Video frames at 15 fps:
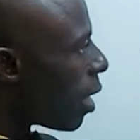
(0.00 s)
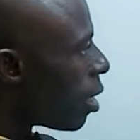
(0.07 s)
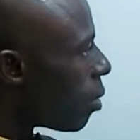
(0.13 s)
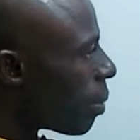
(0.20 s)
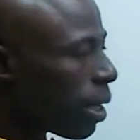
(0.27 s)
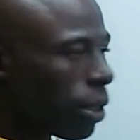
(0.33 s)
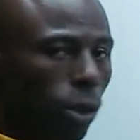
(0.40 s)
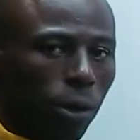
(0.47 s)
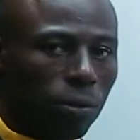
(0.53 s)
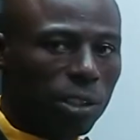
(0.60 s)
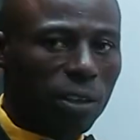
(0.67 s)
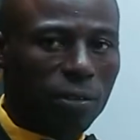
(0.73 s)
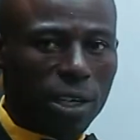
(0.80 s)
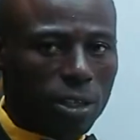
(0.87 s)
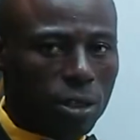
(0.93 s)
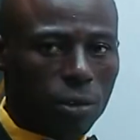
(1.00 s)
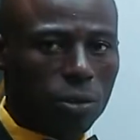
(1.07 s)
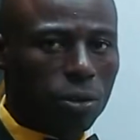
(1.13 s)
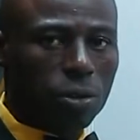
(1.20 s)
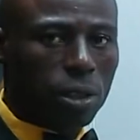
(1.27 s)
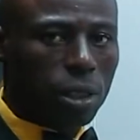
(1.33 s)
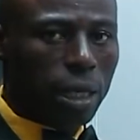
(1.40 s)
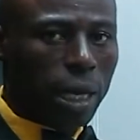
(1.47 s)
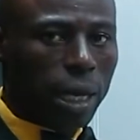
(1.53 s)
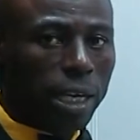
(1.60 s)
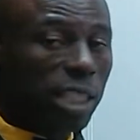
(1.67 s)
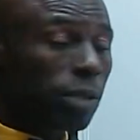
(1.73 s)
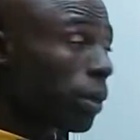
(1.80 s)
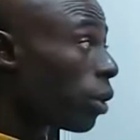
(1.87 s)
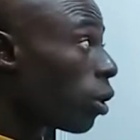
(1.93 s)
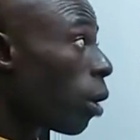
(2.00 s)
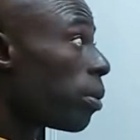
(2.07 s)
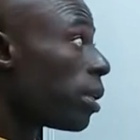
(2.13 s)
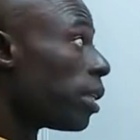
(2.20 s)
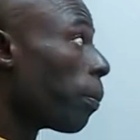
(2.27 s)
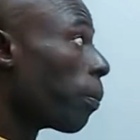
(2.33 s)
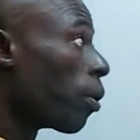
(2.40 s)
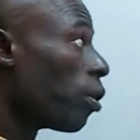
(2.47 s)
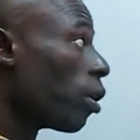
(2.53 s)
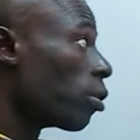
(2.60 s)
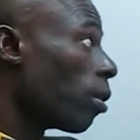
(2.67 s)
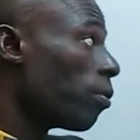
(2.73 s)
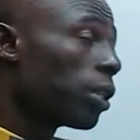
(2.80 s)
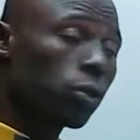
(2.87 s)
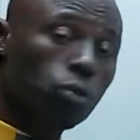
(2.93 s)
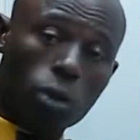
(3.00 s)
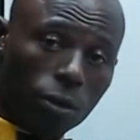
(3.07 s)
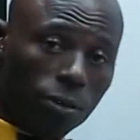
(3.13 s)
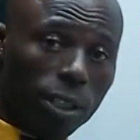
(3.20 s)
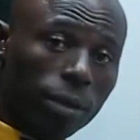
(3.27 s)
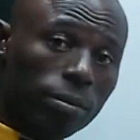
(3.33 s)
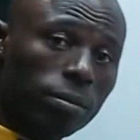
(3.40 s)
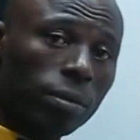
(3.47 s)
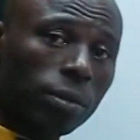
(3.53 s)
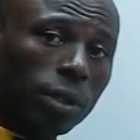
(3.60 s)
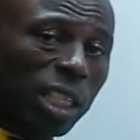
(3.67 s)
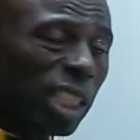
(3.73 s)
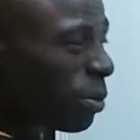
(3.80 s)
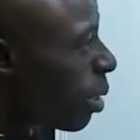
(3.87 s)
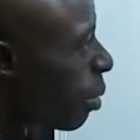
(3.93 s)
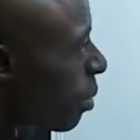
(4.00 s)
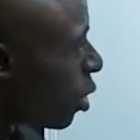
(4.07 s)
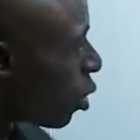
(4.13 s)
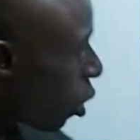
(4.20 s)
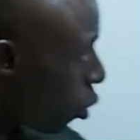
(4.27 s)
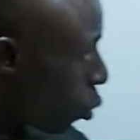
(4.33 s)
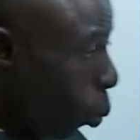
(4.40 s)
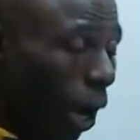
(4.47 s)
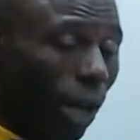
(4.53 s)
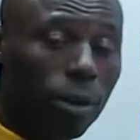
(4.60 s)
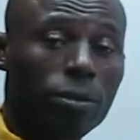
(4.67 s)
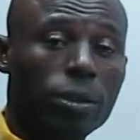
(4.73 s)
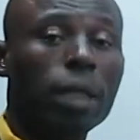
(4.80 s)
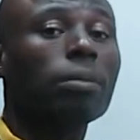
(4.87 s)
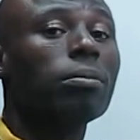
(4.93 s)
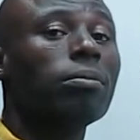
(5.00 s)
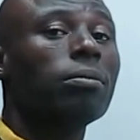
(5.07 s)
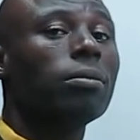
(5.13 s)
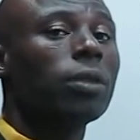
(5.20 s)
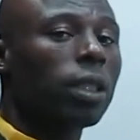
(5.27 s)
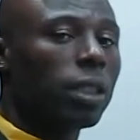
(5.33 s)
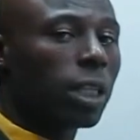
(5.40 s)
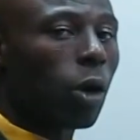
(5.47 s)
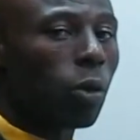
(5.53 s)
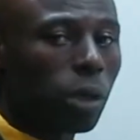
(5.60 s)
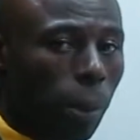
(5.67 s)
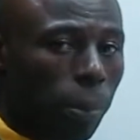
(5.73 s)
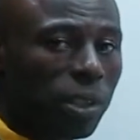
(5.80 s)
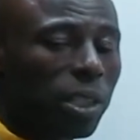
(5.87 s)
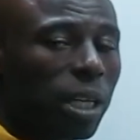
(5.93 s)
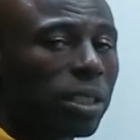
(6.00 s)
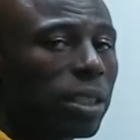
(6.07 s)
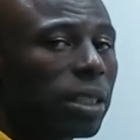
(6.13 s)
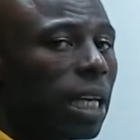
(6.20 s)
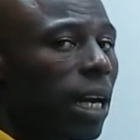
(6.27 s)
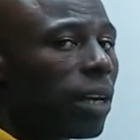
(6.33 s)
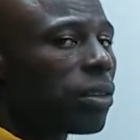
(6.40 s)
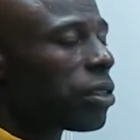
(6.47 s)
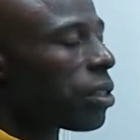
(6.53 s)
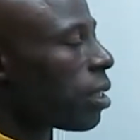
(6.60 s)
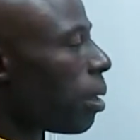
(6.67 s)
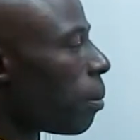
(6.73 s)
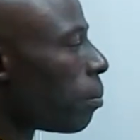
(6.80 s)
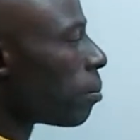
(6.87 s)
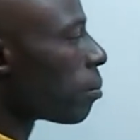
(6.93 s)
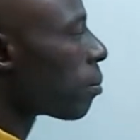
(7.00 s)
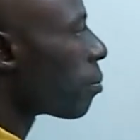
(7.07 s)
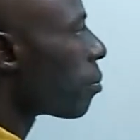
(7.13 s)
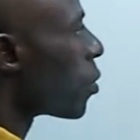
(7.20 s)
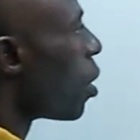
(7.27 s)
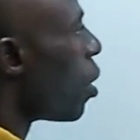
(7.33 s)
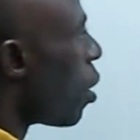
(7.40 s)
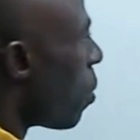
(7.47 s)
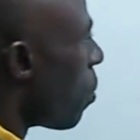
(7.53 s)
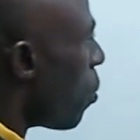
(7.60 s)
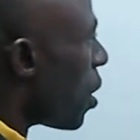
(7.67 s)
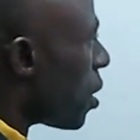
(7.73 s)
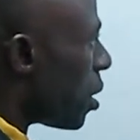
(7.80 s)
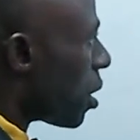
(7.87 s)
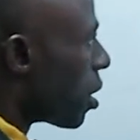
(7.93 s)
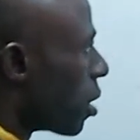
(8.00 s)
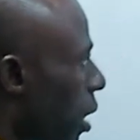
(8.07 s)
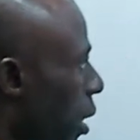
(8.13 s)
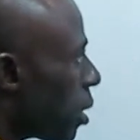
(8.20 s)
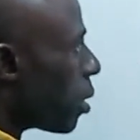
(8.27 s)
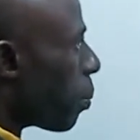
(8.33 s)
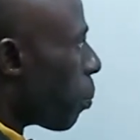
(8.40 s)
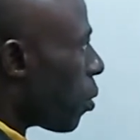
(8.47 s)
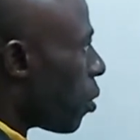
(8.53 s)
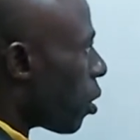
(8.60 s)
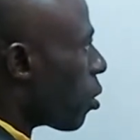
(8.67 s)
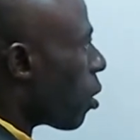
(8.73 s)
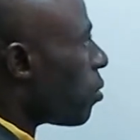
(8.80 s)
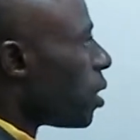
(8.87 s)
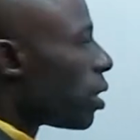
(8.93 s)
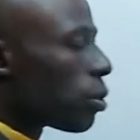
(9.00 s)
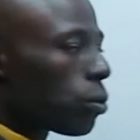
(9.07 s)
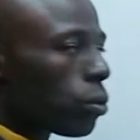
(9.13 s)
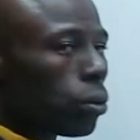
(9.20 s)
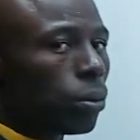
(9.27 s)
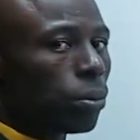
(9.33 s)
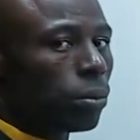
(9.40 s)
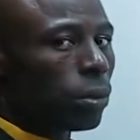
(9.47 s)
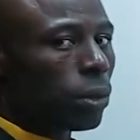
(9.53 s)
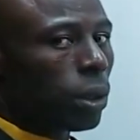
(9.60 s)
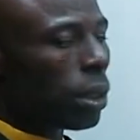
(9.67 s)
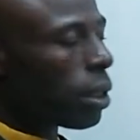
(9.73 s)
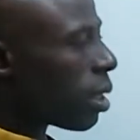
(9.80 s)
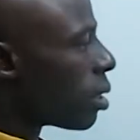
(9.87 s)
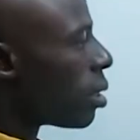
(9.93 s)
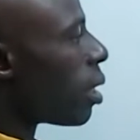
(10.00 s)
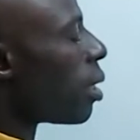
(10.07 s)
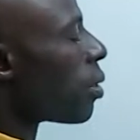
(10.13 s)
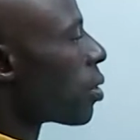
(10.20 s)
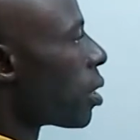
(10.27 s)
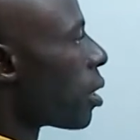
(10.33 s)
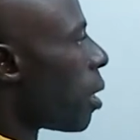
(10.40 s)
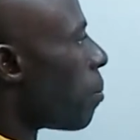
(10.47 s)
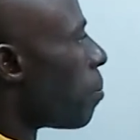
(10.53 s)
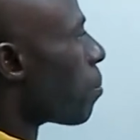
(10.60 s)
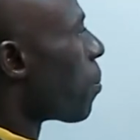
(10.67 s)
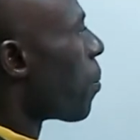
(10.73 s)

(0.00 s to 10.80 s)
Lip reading: element of difference of two square, it may not be the product of the two of them, it may be just one of them that will represent the LCM. But in this case, product of these two is the LCM.